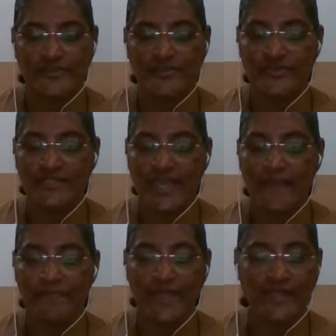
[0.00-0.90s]
To do
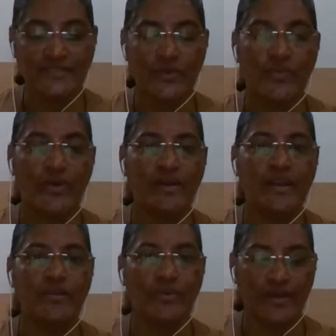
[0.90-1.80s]
same things over
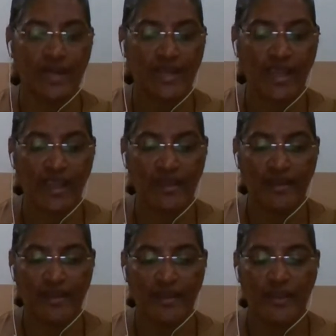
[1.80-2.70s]
and over
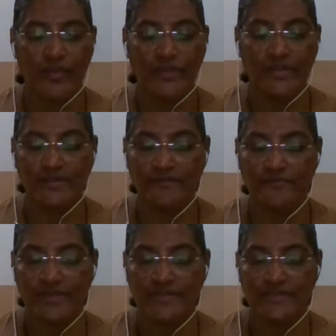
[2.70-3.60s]
again with a
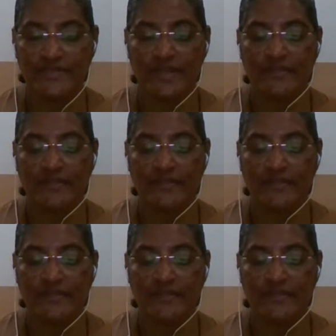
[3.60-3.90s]
difference,